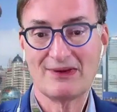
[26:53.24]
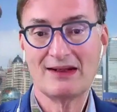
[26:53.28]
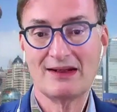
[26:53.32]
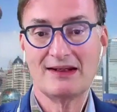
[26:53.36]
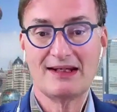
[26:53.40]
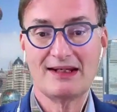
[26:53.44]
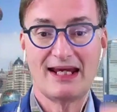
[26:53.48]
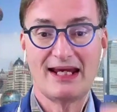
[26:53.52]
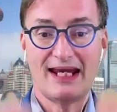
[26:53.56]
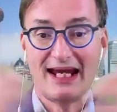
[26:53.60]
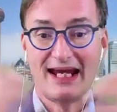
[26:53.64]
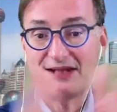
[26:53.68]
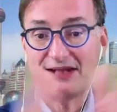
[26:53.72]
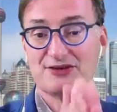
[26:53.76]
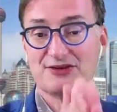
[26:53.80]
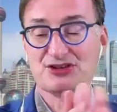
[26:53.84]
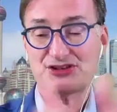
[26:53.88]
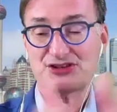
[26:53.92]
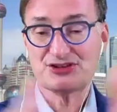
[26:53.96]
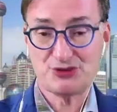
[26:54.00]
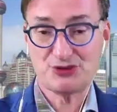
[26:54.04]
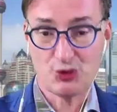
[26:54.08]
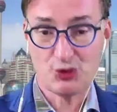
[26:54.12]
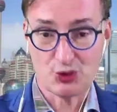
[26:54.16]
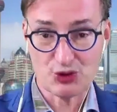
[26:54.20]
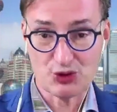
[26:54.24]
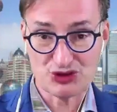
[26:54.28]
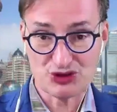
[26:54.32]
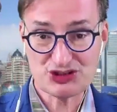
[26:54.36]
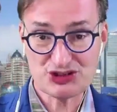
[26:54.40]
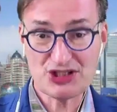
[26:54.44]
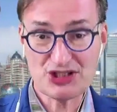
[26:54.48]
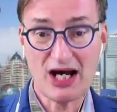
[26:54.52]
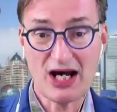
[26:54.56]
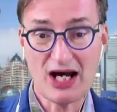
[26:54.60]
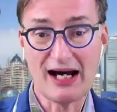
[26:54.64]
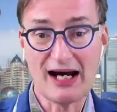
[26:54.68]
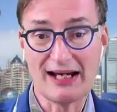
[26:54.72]
And there's, of course,
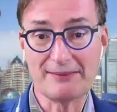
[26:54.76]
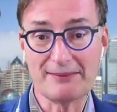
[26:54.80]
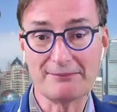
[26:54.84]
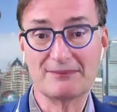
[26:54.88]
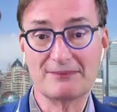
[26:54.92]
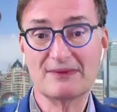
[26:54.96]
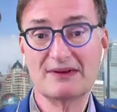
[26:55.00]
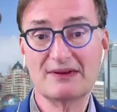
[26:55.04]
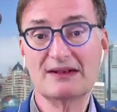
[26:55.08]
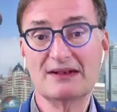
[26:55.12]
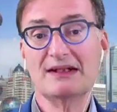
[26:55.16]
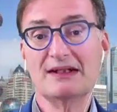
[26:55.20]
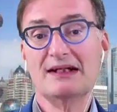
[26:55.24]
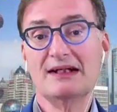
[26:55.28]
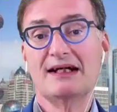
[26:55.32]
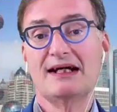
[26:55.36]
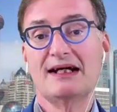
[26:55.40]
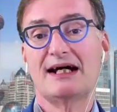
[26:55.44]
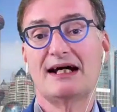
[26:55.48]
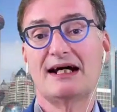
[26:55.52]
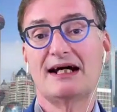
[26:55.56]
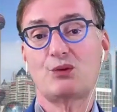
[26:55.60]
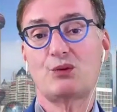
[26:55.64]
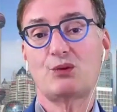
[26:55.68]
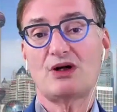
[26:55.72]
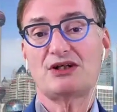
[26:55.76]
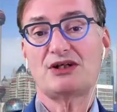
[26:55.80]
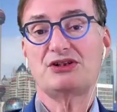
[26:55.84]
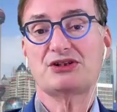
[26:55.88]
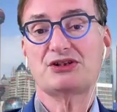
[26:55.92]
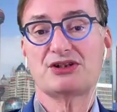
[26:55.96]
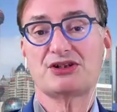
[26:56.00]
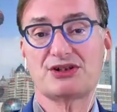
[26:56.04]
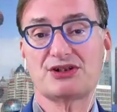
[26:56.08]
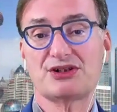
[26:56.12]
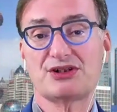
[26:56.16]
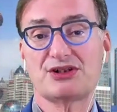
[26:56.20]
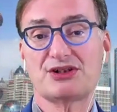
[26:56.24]
time. And what you're
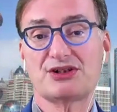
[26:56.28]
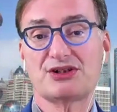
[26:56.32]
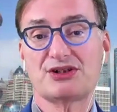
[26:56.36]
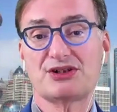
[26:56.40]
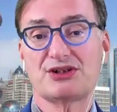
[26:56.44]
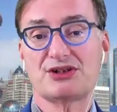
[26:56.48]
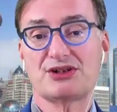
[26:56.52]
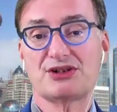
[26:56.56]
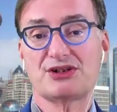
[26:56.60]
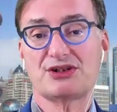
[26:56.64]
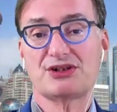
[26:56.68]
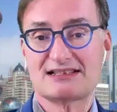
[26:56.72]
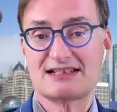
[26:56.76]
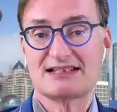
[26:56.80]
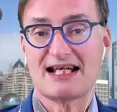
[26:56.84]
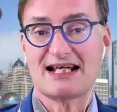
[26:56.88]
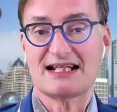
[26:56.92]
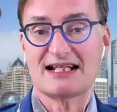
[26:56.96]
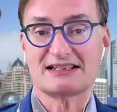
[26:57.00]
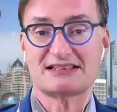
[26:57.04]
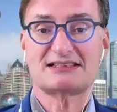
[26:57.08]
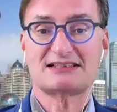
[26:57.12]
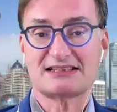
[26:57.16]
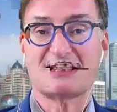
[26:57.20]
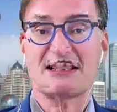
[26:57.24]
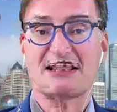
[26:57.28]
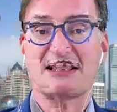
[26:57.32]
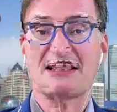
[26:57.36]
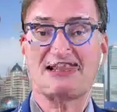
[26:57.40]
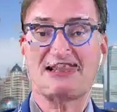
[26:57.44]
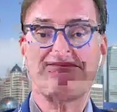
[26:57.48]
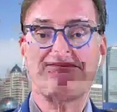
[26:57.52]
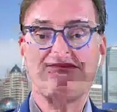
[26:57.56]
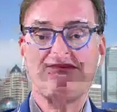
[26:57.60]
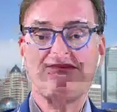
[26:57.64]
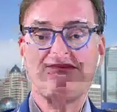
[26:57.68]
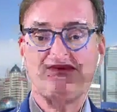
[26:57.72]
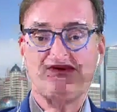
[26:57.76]
going to see is that
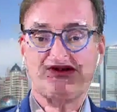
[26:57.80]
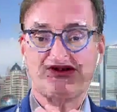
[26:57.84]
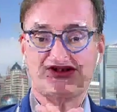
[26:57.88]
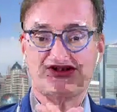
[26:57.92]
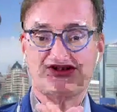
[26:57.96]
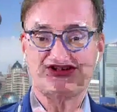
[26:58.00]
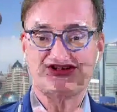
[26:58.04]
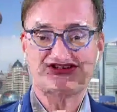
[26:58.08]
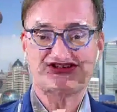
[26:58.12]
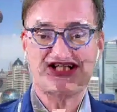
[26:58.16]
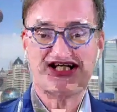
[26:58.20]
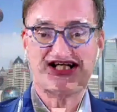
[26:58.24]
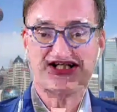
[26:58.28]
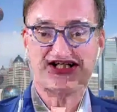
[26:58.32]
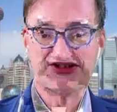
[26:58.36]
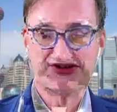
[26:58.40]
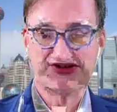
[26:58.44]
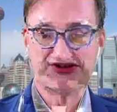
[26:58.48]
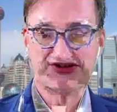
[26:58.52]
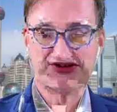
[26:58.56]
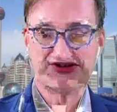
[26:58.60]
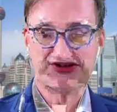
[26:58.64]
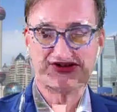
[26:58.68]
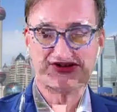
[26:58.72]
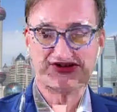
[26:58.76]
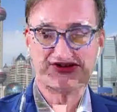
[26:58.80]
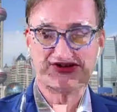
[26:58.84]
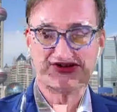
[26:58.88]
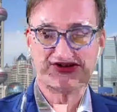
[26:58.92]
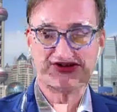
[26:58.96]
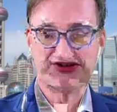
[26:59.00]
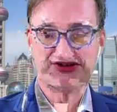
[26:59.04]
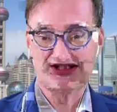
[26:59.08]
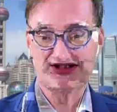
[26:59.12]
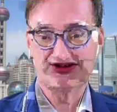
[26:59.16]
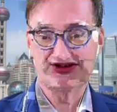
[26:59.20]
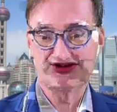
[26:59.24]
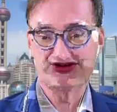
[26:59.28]
same container of
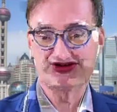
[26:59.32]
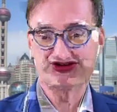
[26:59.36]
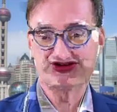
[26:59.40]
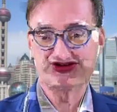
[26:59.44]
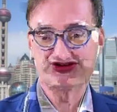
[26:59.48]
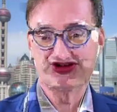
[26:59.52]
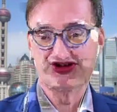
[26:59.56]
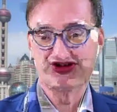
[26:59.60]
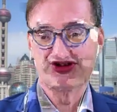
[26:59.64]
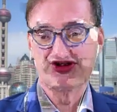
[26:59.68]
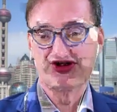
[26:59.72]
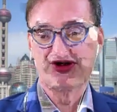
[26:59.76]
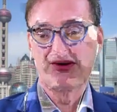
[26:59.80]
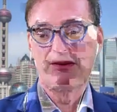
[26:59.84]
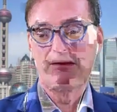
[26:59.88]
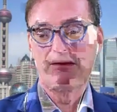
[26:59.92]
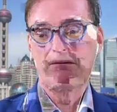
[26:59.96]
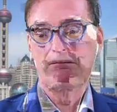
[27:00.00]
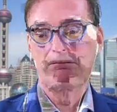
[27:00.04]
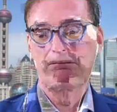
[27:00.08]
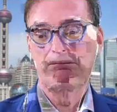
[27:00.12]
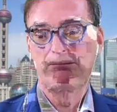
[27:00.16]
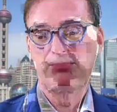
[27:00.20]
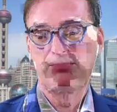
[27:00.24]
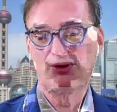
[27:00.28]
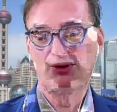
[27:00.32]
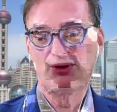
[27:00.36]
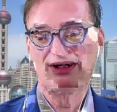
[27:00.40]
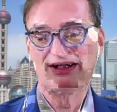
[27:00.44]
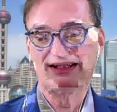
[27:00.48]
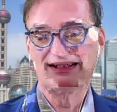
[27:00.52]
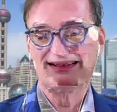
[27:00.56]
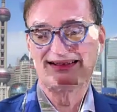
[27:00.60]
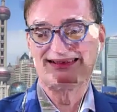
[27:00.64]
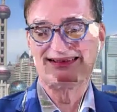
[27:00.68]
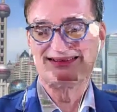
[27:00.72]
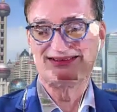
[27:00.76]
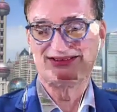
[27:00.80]
refrigerators bought
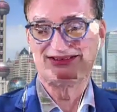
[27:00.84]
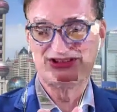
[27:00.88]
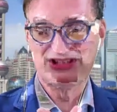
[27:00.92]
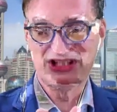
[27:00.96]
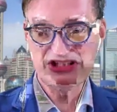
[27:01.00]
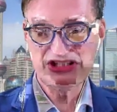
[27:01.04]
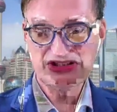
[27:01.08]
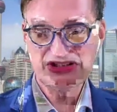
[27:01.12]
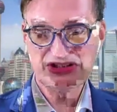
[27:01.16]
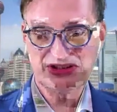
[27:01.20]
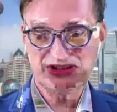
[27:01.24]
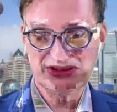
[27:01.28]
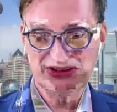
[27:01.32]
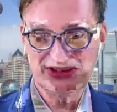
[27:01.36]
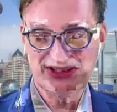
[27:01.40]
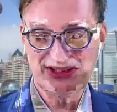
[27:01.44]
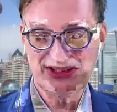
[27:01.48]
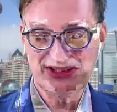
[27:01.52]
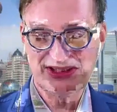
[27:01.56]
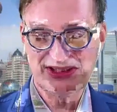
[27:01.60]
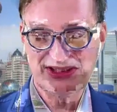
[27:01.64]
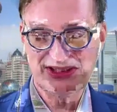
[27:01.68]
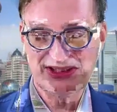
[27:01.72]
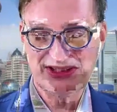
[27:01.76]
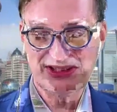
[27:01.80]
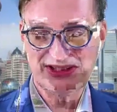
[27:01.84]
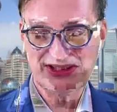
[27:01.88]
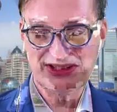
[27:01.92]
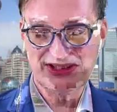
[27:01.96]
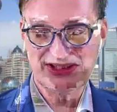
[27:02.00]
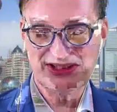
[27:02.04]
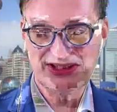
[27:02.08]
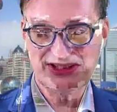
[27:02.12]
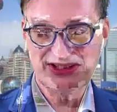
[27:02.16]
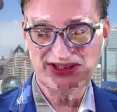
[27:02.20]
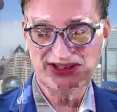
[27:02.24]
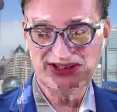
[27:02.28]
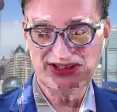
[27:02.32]
digitally using
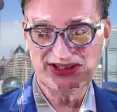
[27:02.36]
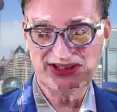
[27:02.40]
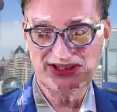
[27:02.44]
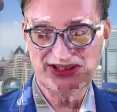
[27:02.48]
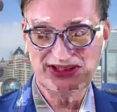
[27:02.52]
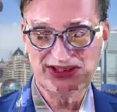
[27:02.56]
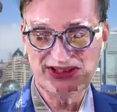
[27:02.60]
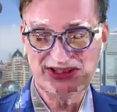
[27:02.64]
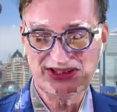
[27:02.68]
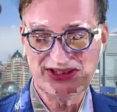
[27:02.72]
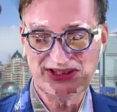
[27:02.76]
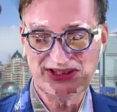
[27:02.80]
the digital